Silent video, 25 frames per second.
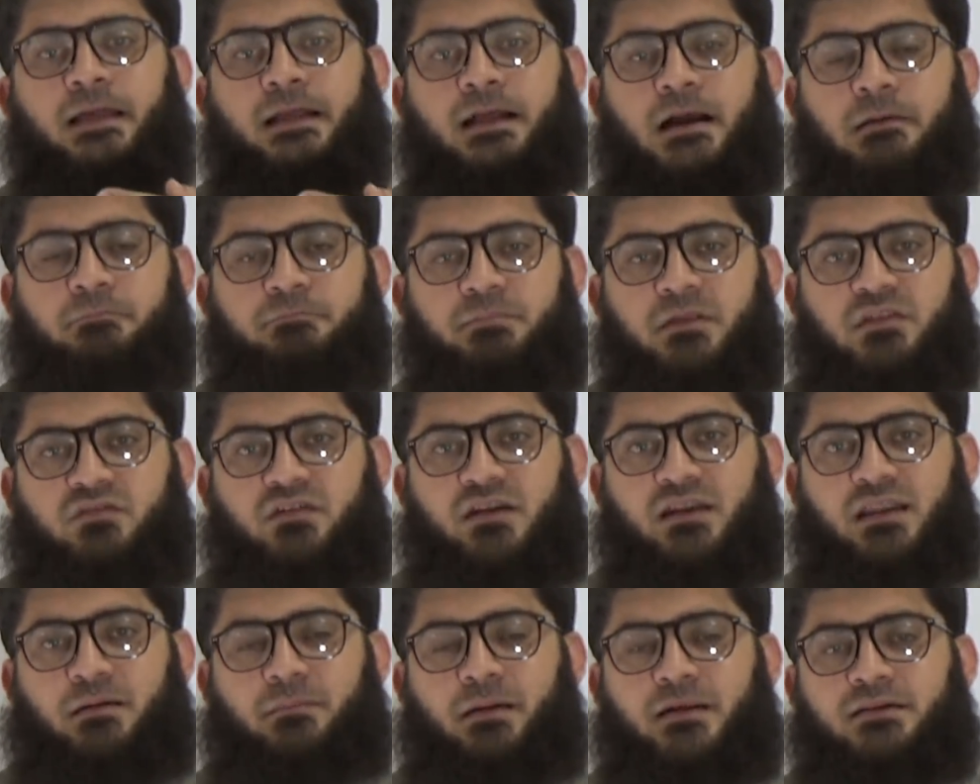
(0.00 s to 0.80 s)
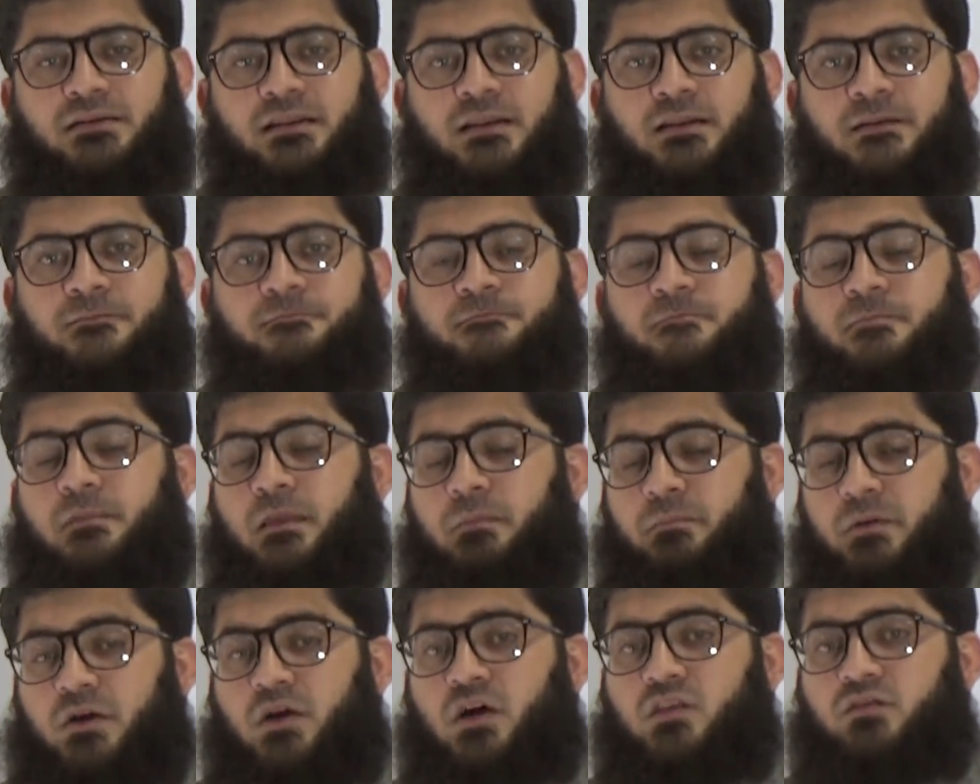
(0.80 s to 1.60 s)
Company fundamental
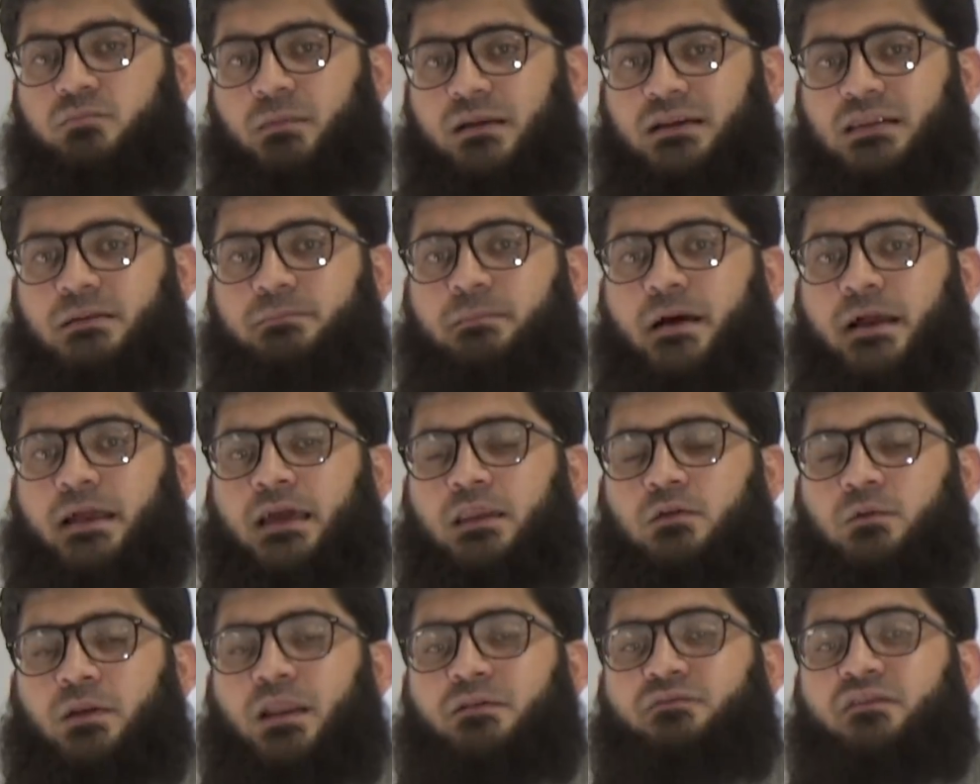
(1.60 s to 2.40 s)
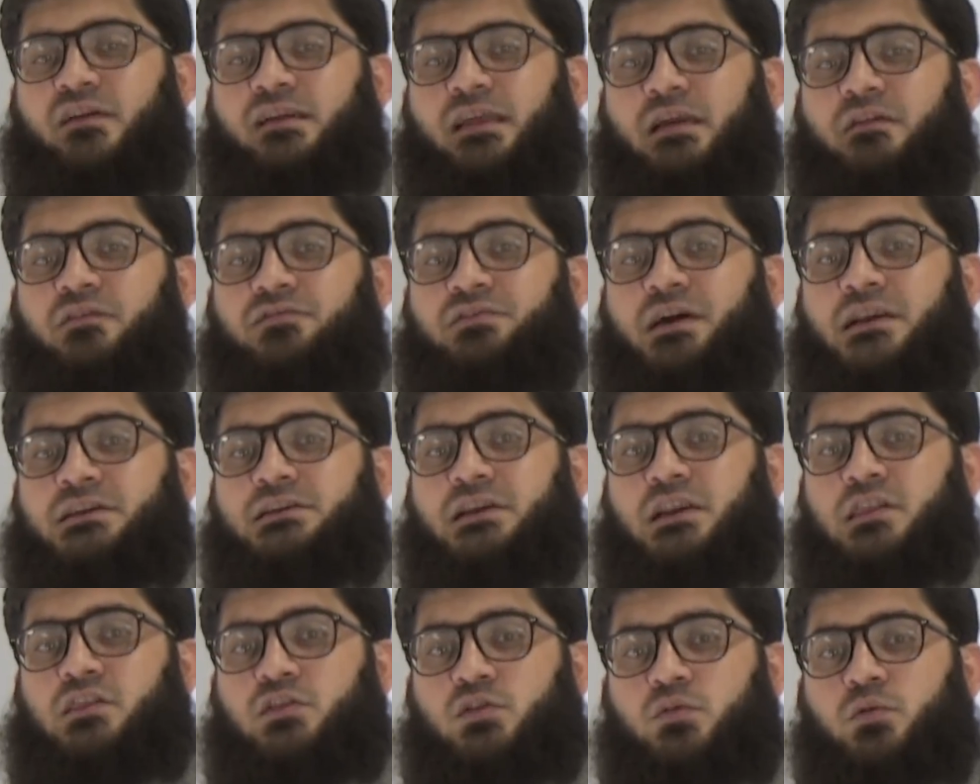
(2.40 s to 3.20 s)
because multi-bagger will definitely, if
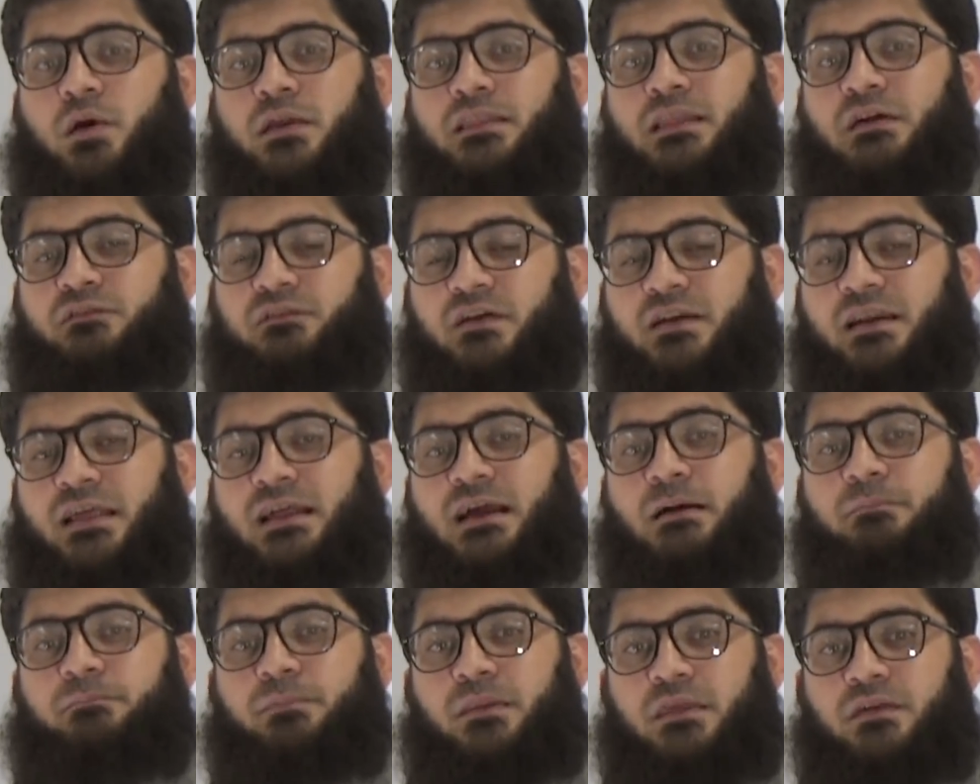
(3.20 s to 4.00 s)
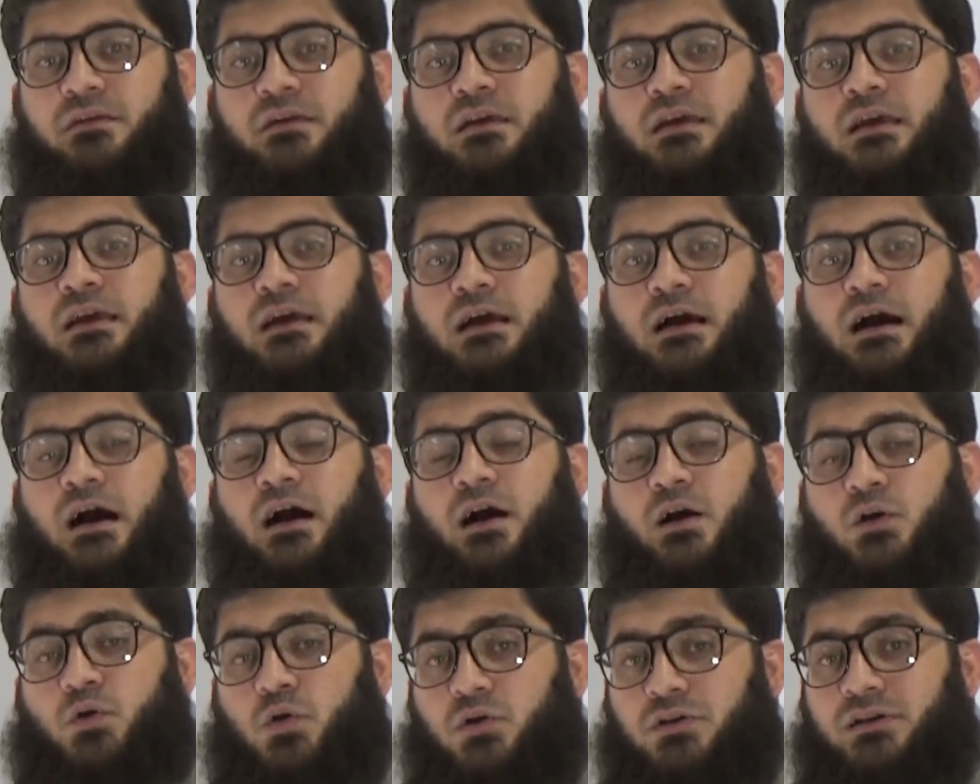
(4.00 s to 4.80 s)
sector is growing, definitely company,
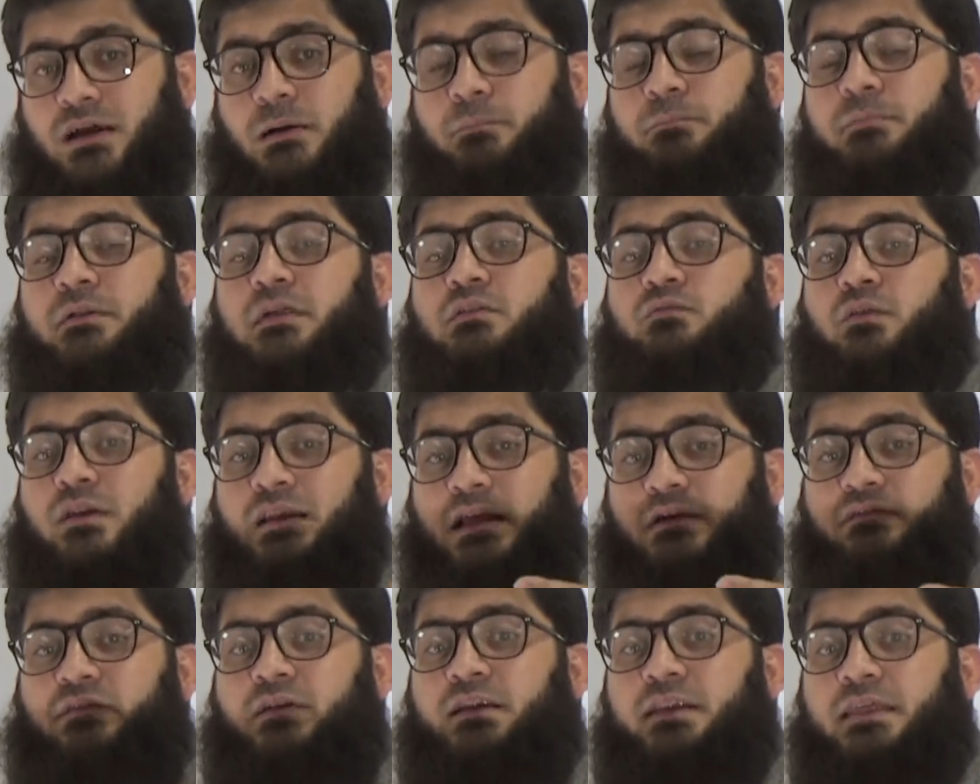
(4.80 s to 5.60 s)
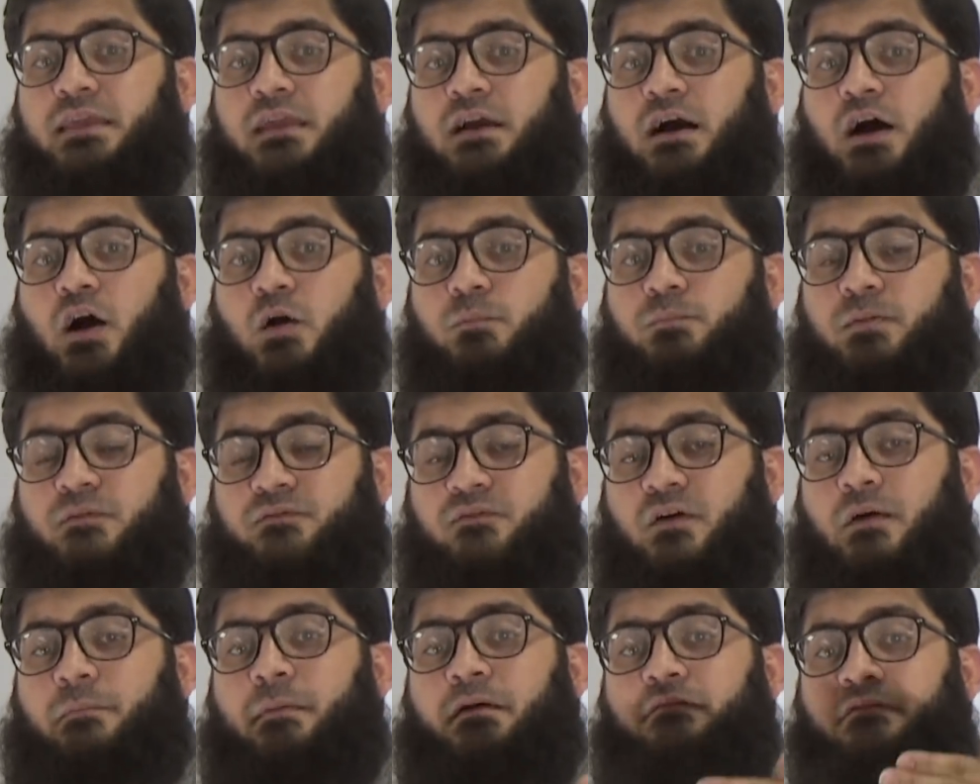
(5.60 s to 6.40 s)
uh, good companies will definitely
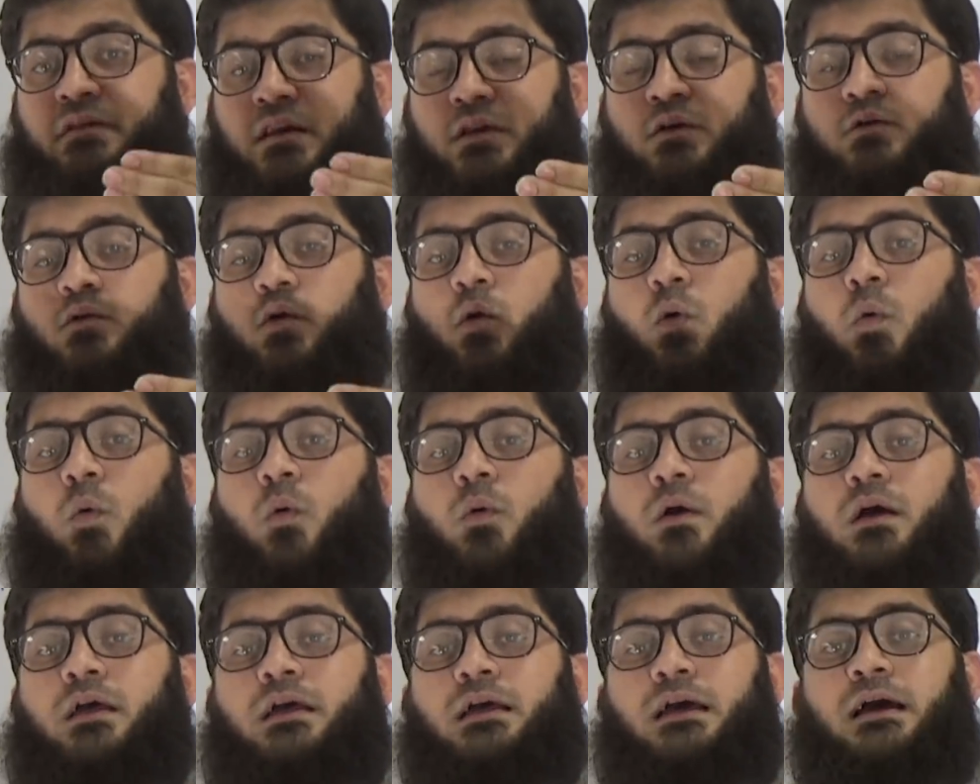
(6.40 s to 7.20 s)
outperform and will grow.